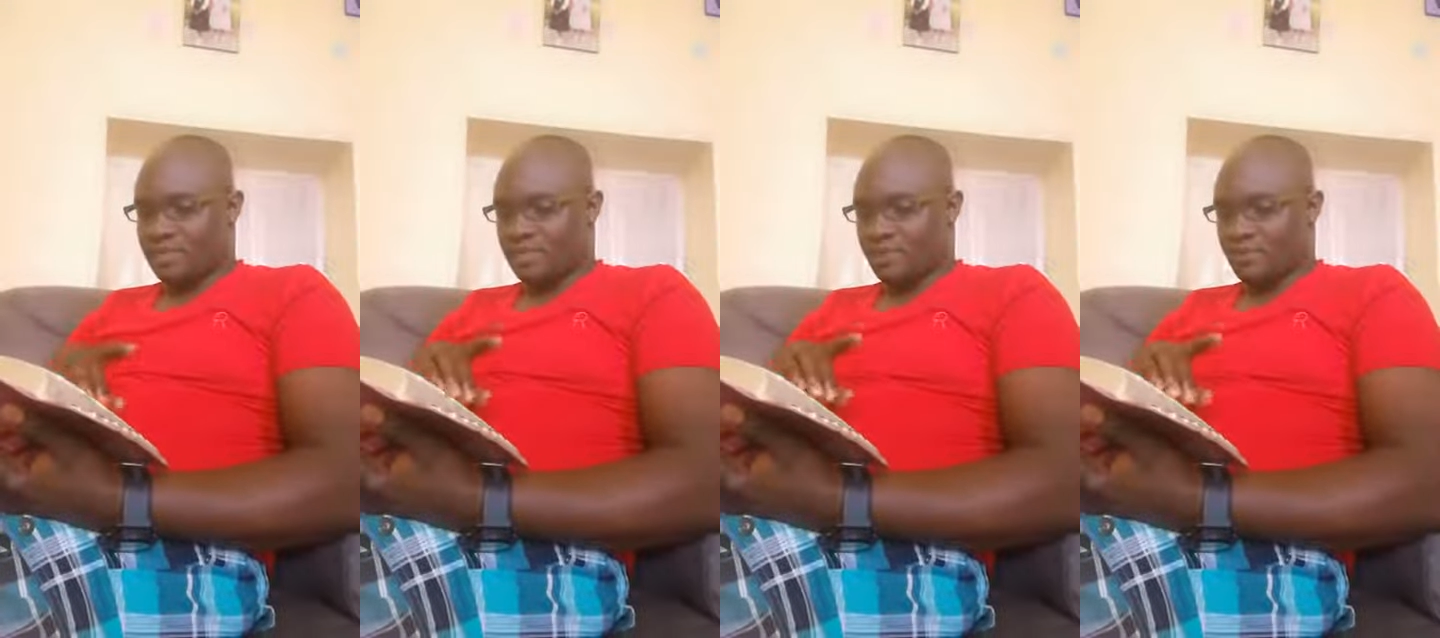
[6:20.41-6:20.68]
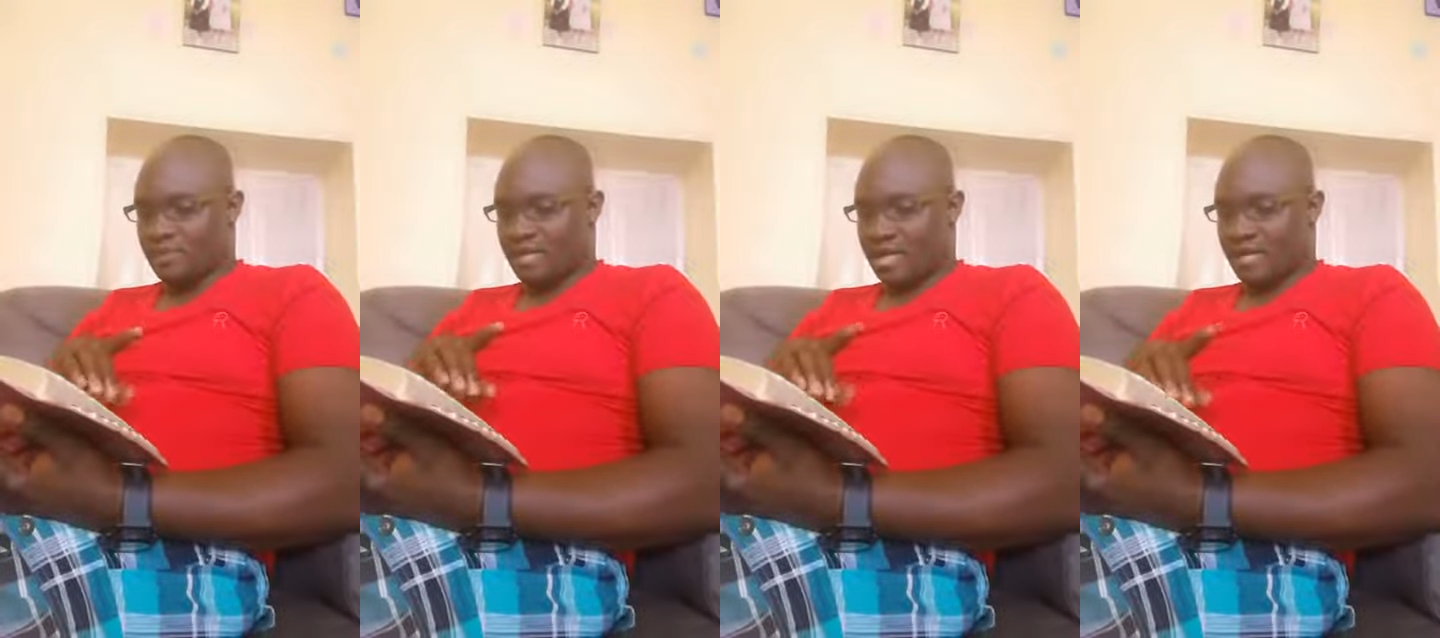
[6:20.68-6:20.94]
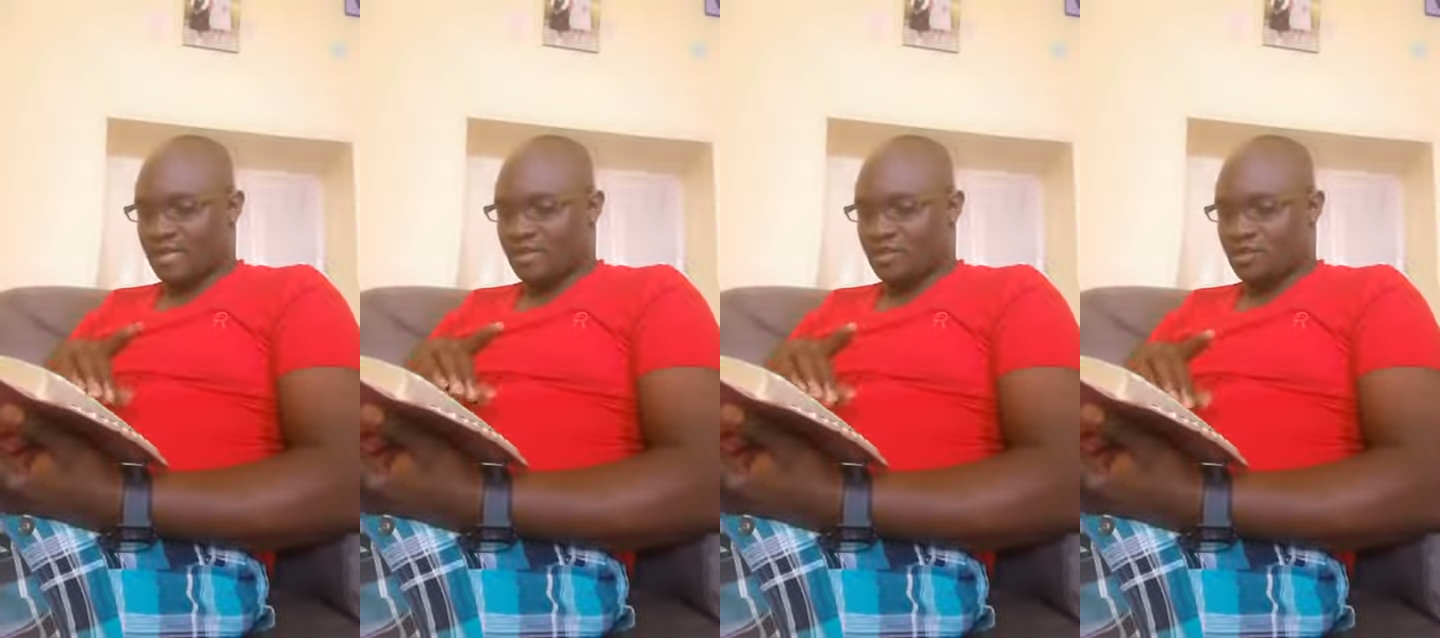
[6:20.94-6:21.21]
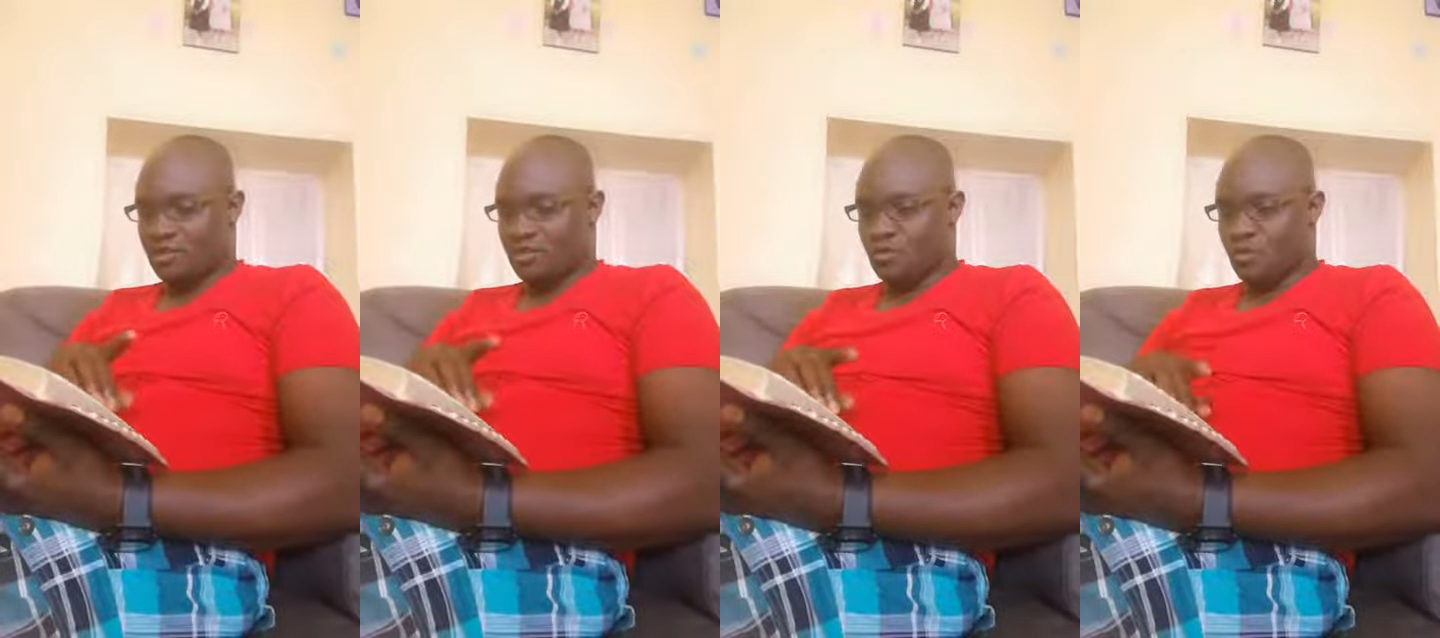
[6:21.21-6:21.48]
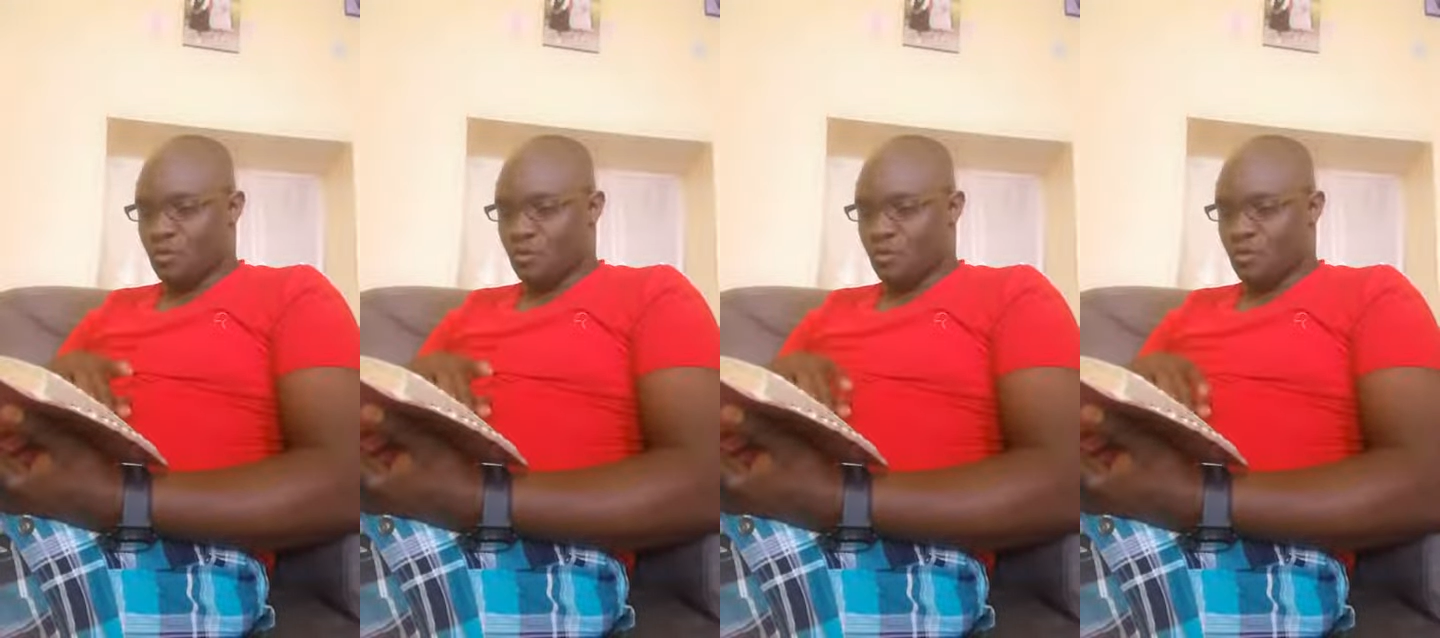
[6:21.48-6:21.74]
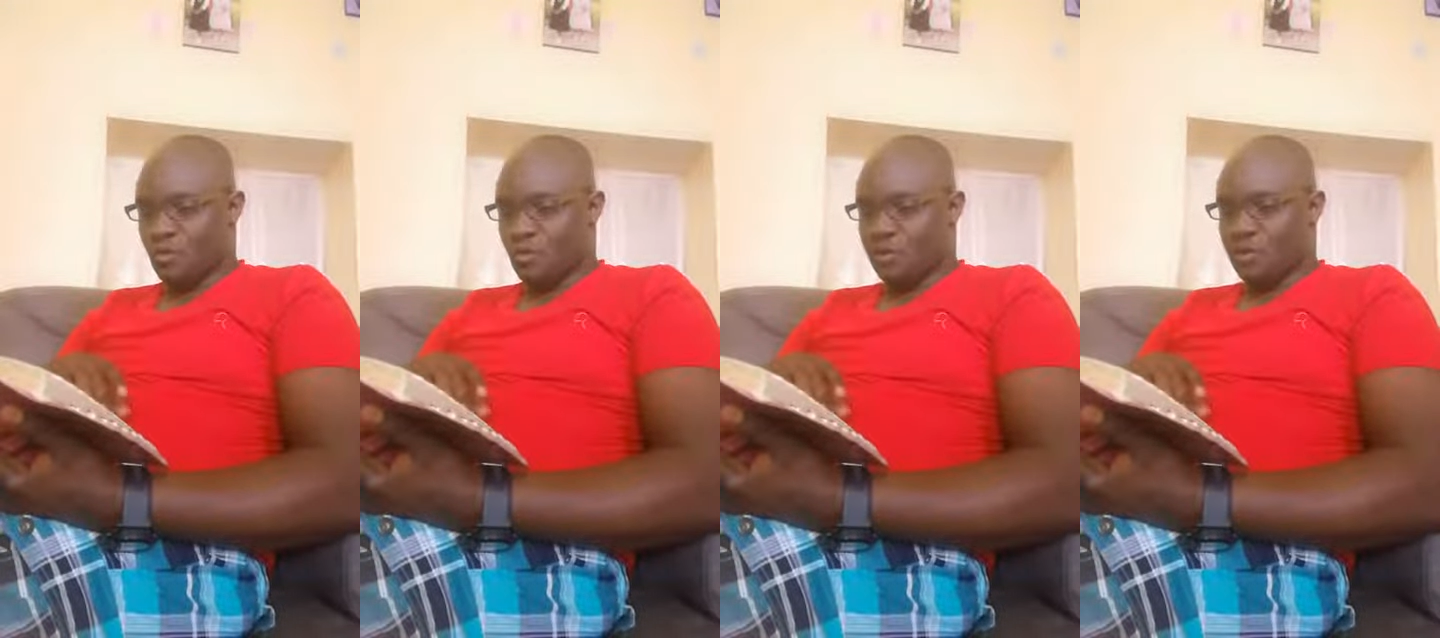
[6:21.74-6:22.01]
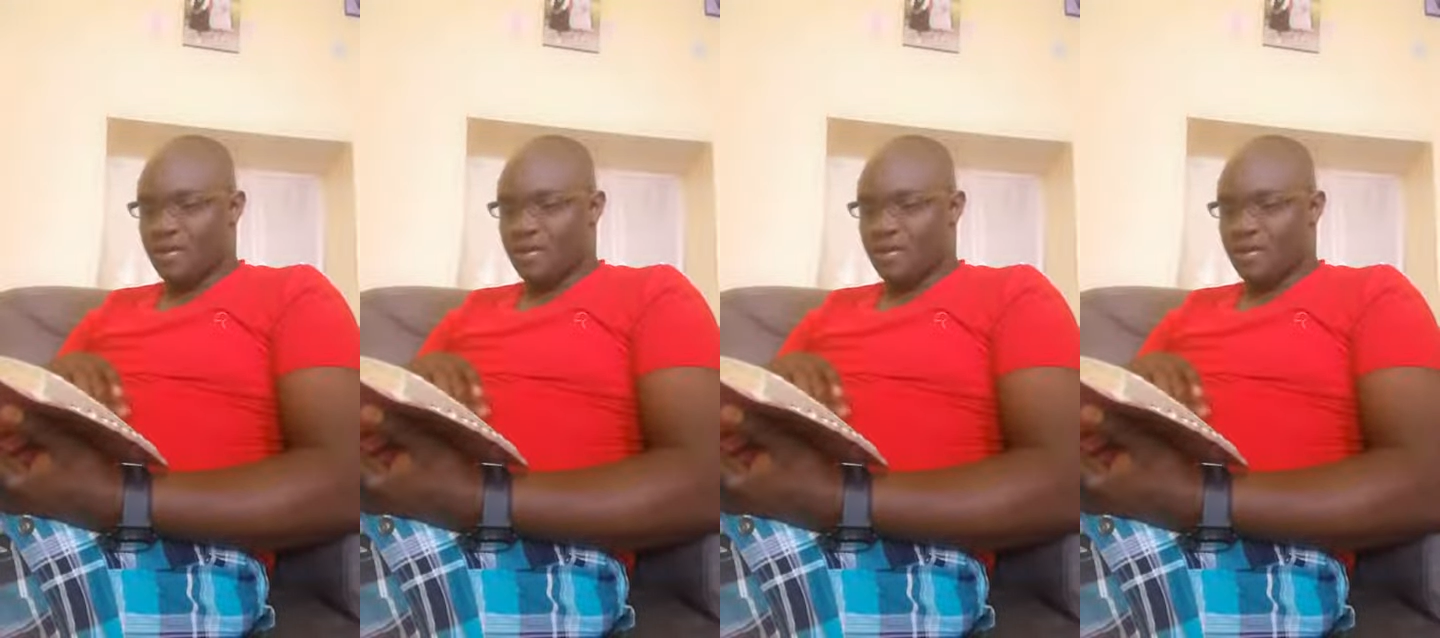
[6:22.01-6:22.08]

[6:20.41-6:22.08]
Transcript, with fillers: not let you go